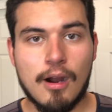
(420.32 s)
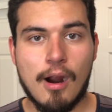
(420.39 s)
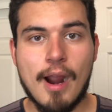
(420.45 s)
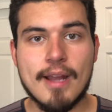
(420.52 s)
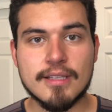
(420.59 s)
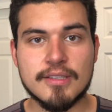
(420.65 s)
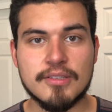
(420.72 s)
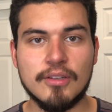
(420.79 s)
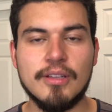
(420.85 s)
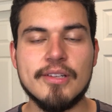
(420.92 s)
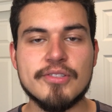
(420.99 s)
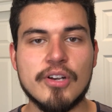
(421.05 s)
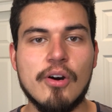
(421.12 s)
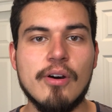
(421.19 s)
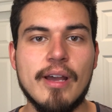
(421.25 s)
All right, so
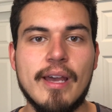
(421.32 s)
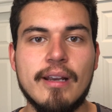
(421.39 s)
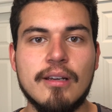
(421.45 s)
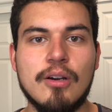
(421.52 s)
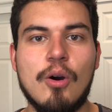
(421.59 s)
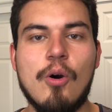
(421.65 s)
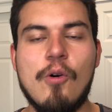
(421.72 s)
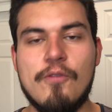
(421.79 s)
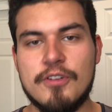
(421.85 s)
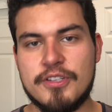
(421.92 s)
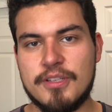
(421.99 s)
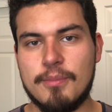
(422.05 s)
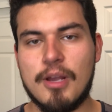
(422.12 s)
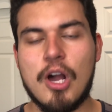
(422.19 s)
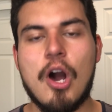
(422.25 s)
let's go ahead and go over
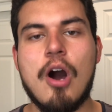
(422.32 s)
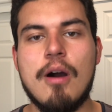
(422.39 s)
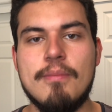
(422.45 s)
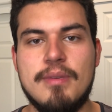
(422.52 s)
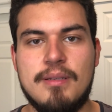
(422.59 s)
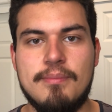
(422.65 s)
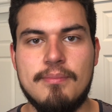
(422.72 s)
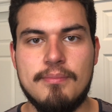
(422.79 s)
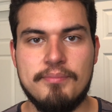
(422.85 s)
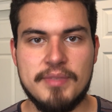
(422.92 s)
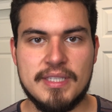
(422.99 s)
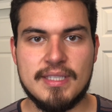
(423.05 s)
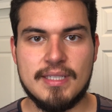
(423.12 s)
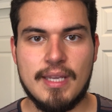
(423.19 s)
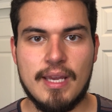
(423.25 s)
some common
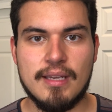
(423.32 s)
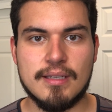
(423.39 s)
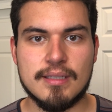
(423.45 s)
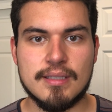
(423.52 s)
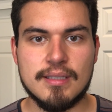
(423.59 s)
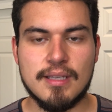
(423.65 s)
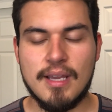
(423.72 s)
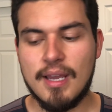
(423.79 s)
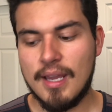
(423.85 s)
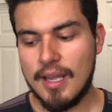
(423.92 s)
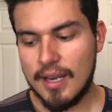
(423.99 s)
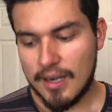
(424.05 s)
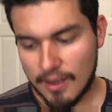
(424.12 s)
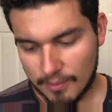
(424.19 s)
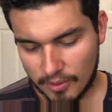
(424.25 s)
mistakes.
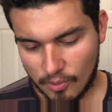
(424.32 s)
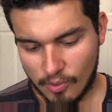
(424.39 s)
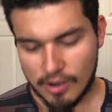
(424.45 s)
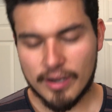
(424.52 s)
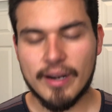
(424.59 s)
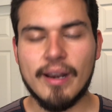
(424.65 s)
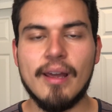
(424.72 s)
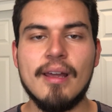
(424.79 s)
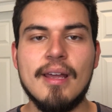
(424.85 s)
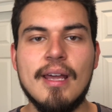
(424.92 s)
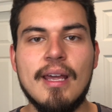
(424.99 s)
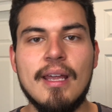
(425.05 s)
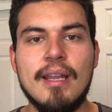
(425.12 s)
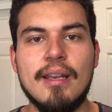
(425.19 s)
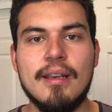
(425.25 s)
Number 1,
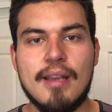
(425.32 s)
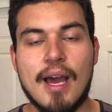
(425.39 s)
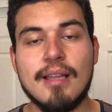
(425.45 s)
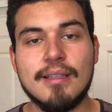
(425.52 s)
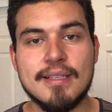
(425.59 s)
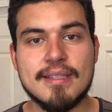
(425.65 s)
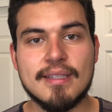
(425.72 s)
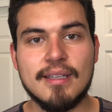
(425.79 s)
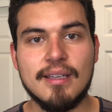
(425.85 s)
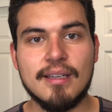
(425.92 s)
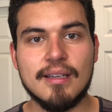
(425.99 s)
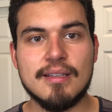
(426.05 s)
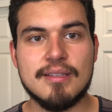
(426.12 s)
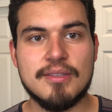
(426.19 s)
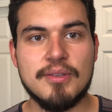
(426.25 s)
not
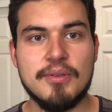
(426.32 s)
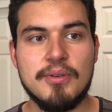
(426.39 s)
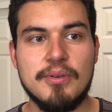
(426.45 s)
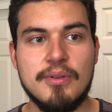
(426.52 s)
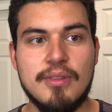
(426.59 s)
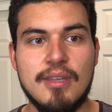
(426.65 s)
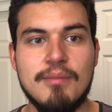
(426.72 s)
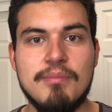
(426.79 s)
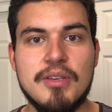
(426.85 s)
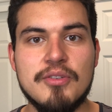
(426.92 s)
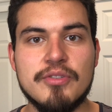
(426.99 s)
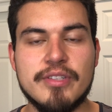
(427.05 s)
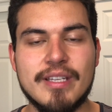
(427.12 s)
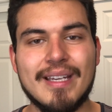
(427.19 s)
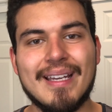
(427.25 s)
listening to the
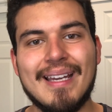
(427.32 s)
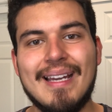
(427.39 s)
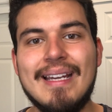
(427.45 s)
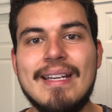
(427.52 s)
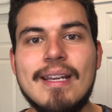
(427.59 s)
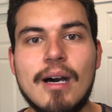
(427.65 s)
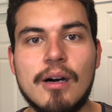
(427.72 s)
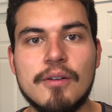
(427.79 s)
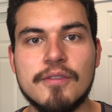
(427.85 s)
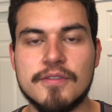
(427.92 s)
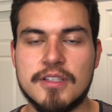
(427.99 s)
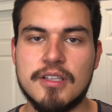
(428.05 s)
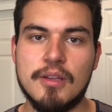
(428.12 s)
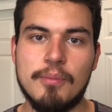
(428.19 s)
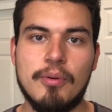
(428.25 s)
music enough
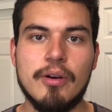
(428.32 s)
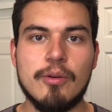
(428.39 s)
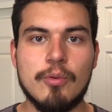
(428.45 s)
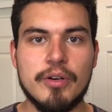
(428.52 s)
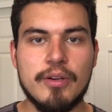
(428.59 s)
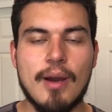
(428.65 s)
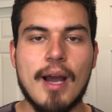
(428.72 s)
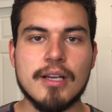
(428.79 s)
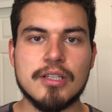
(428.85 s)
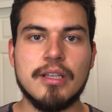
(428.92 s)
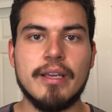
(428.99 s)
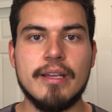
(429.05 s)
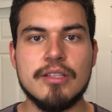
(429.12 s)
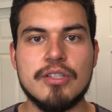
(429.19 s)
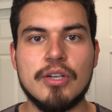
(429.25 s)
to the point where you
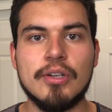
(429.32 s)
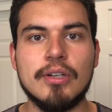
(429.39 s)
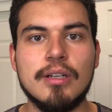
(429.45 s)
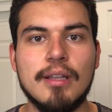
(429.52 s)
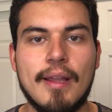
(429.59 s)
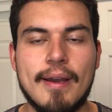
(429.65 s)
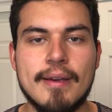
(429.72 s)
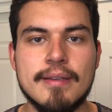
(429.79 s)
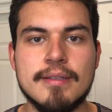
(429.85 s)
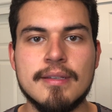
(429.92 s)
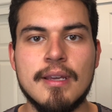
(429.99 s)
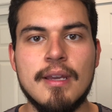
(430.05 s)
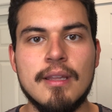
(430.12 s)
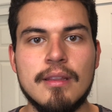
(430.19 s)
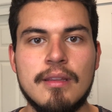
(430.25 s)
actually internalize
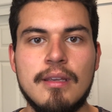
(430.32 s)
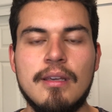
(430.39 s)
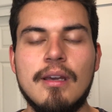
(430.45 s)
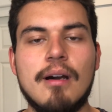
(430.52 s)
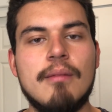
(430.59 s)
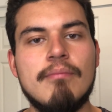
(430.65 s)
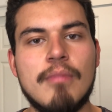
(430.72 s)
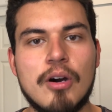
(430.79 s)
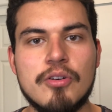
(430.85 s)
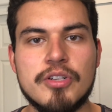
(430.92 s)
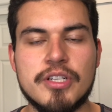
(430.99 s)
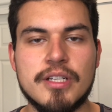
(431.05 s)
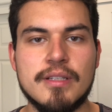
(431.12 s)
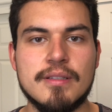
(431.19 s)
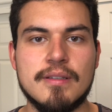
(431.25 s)
the
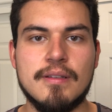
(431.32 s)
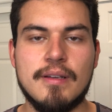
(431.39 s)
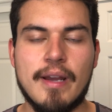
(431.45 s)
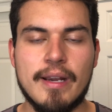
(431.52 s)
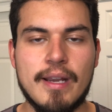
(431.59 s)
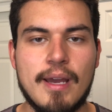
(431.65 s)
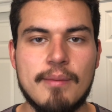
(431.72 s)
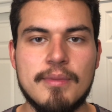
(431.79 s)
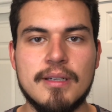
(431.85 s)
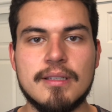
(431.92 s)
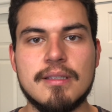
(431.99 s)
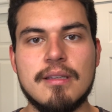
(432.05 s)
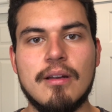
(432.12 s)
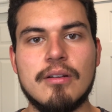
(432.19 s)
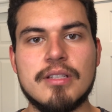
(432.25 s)
emotions, the
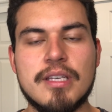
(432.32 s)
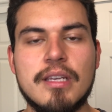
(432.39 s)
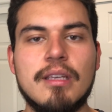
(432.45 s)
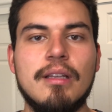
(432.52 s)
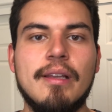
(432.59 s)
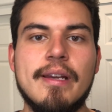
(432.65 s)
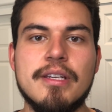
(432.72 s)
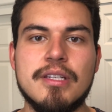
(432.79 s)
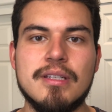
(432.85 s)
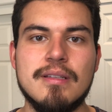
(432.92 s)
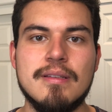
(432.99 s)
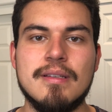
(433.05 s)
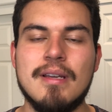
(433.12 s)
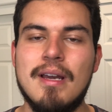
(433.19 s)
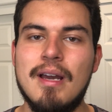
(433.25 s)
dynamics, the
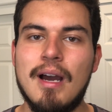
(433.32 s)
articulations.